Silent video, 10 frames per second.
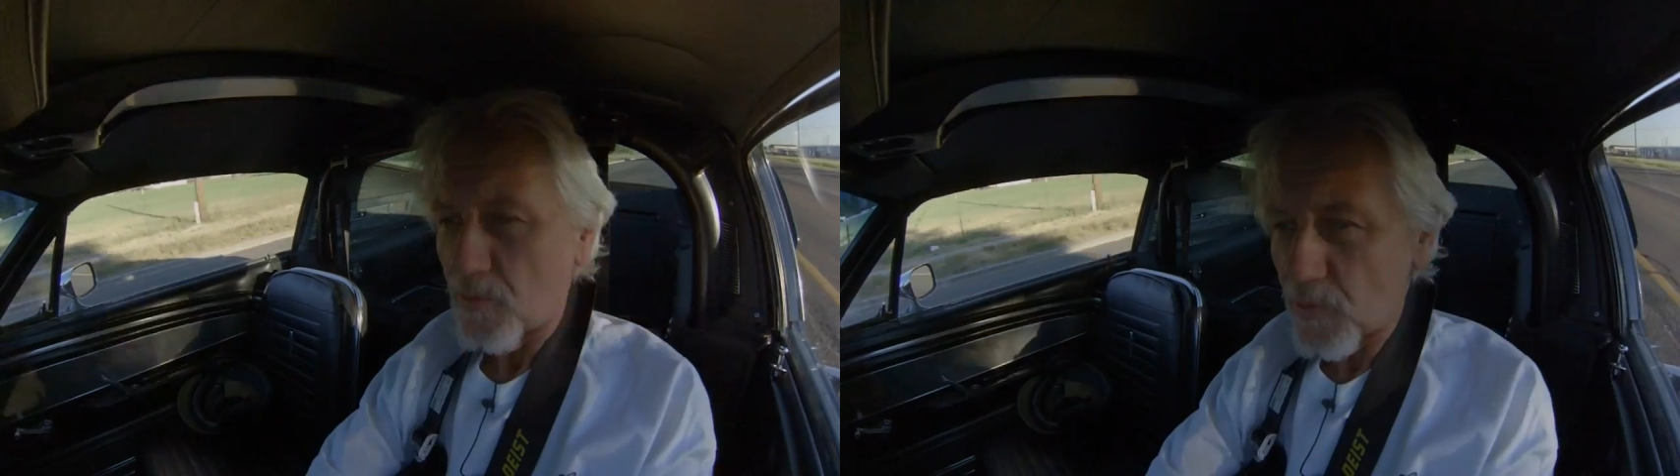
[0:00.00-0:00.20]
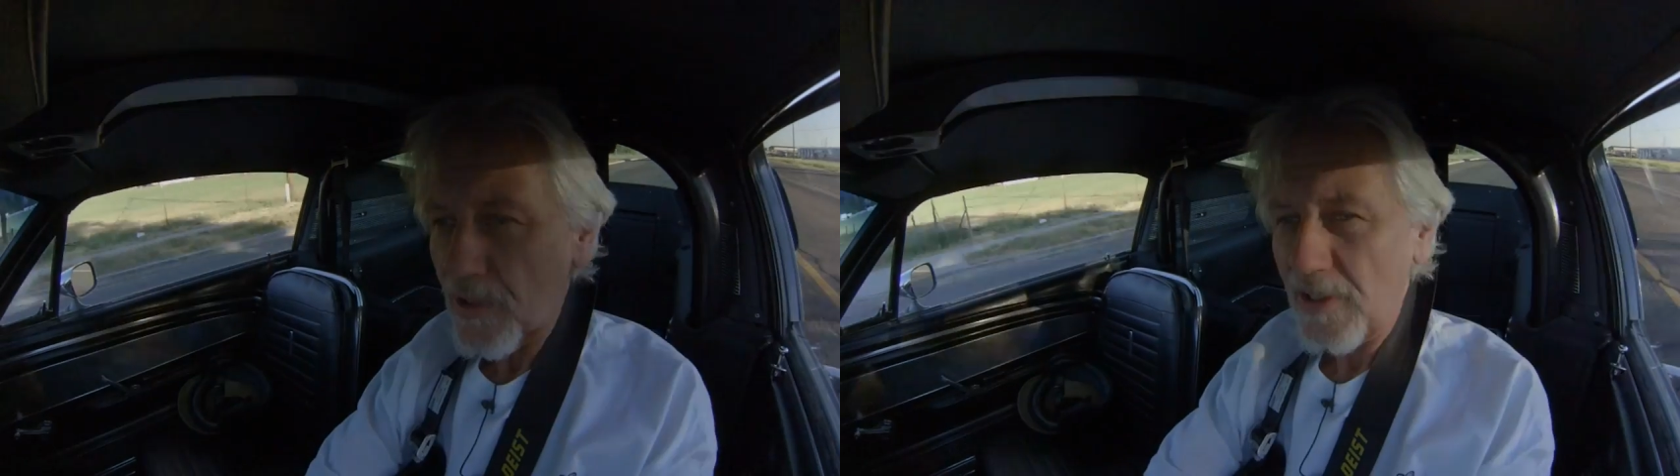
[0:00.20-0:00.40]

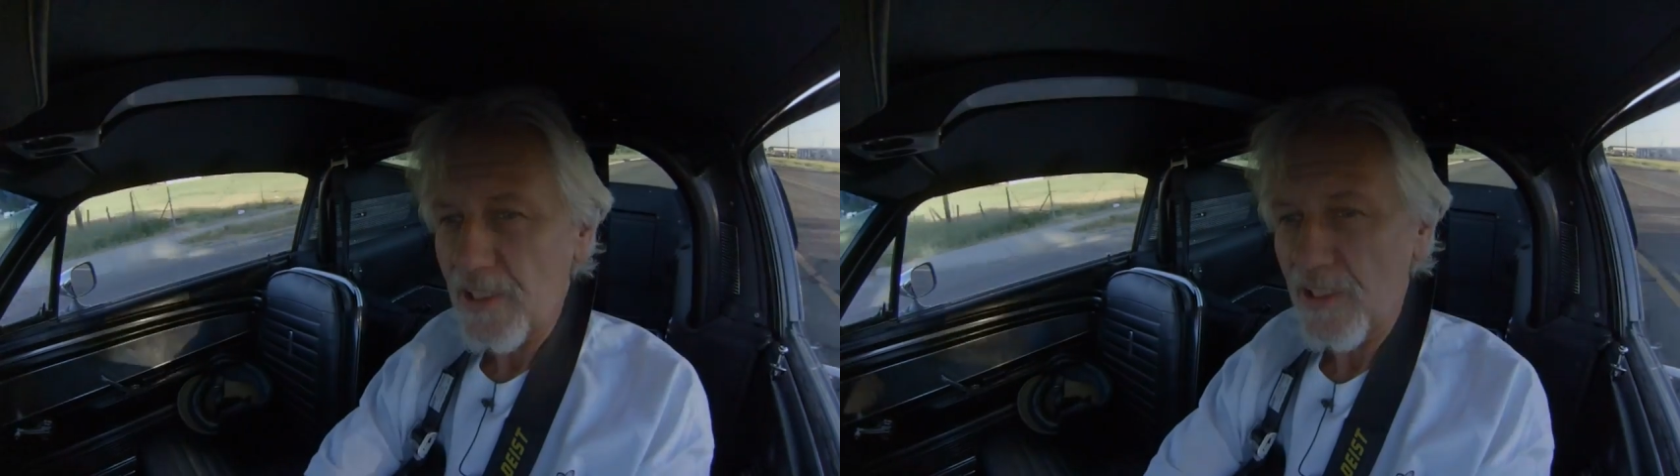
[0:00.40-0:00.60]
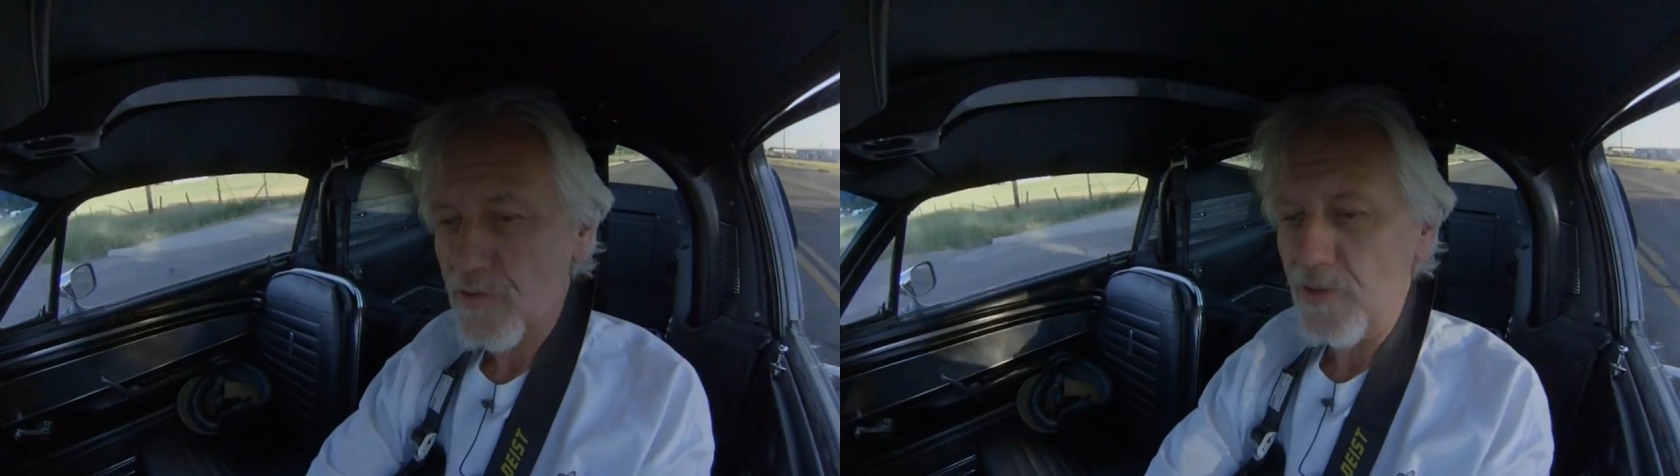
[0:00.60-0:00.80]
Really
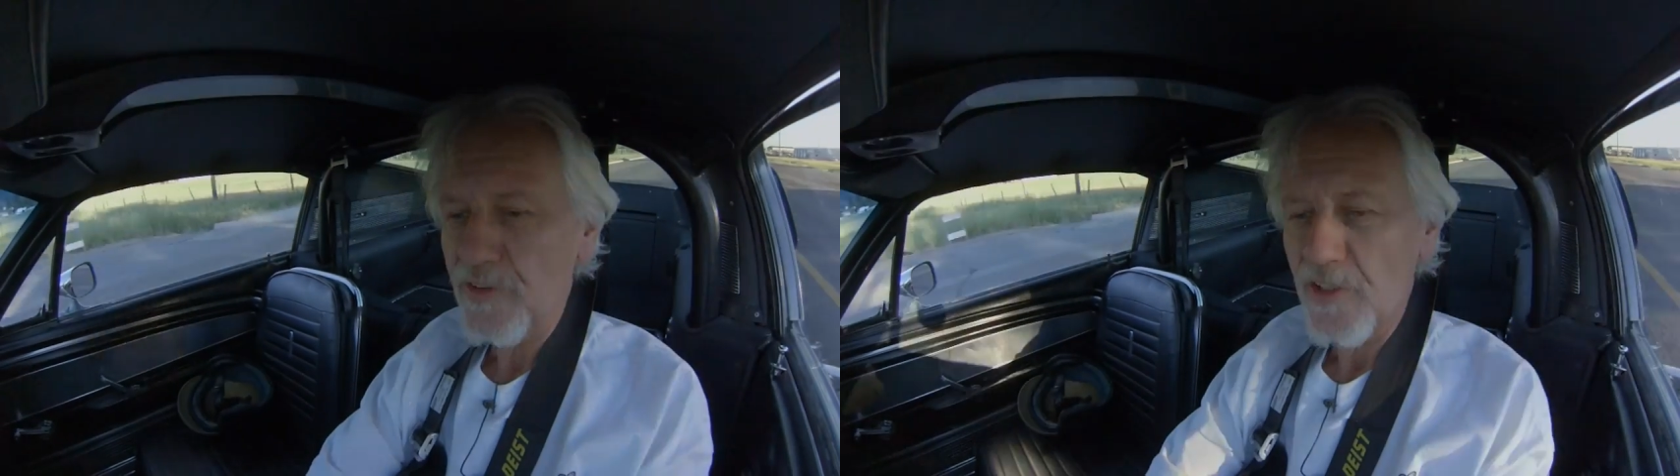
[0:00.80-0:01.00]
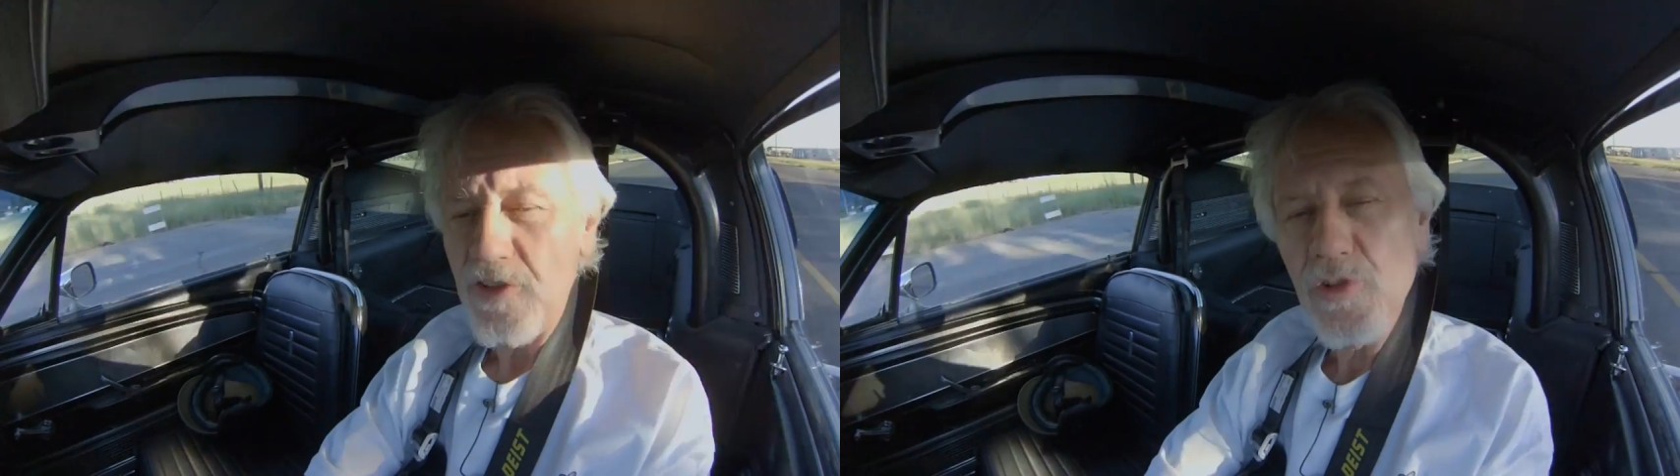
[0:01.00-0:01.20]

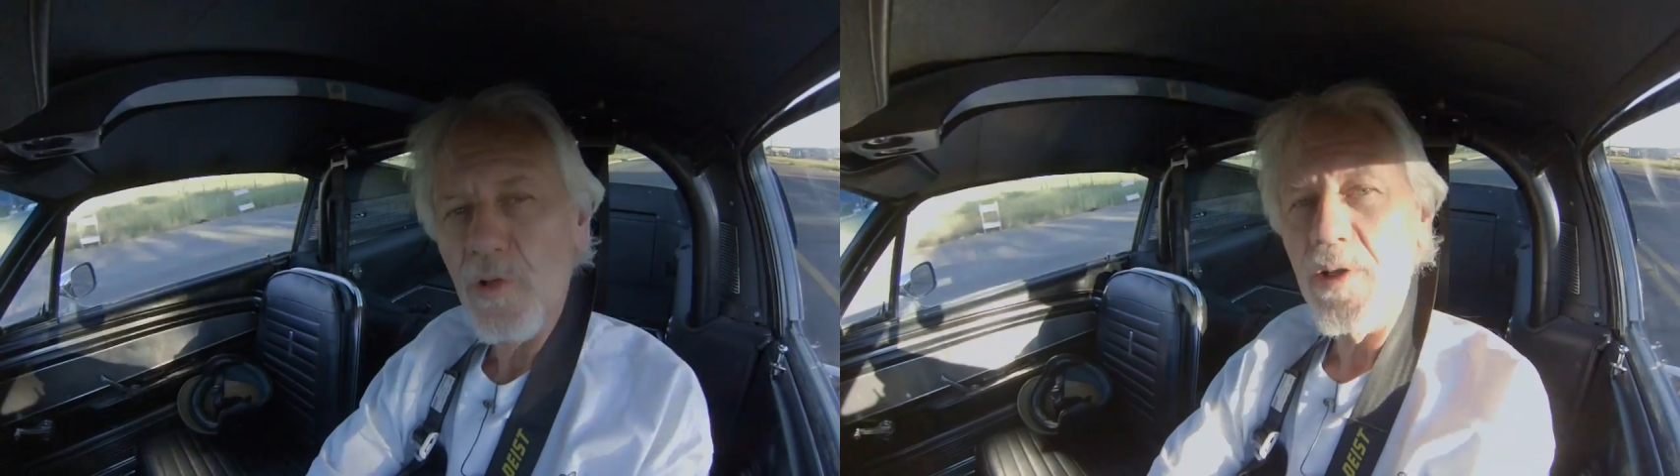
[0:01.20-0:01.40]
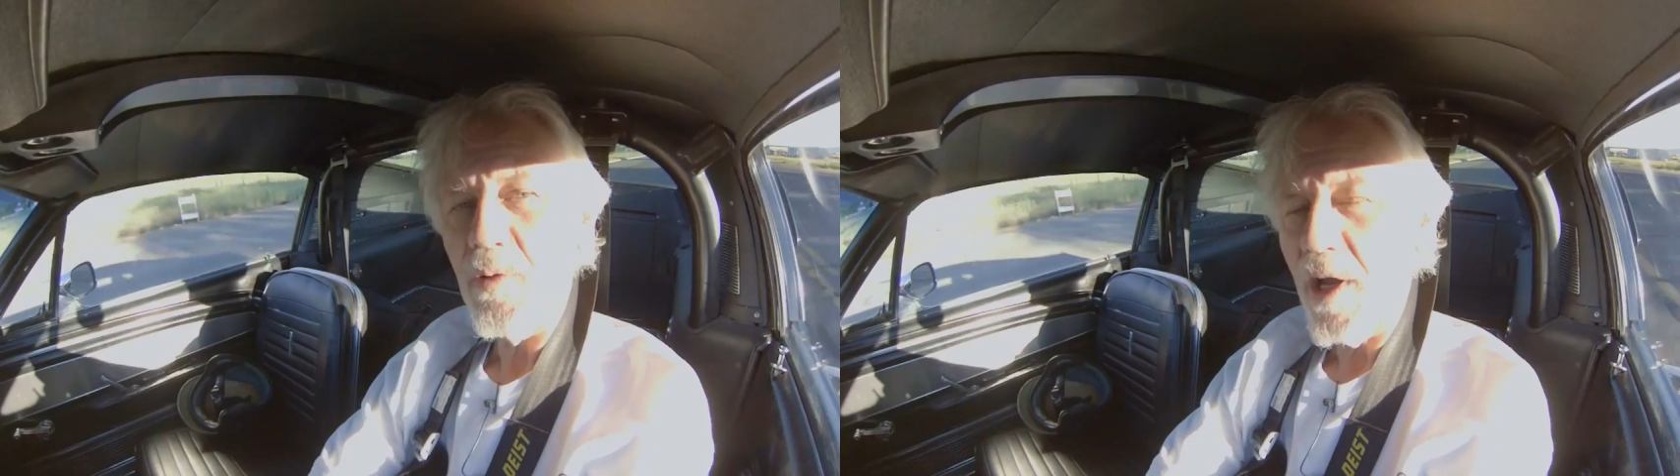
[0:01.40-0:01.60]
interesting.
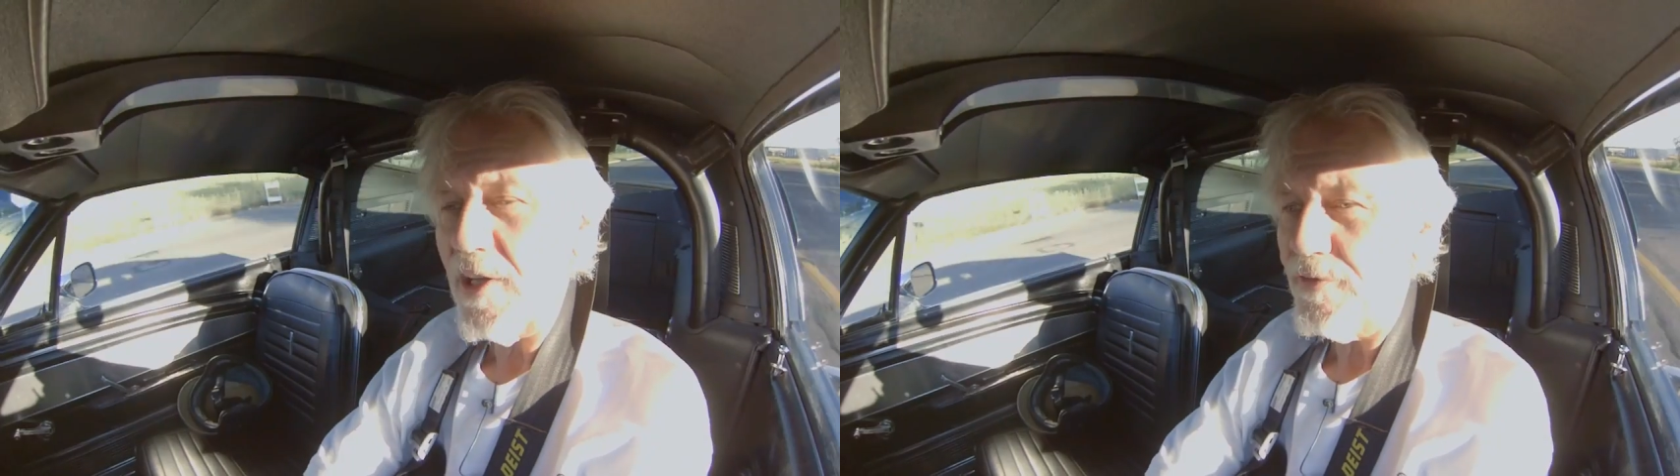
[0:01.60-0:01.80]
Joyride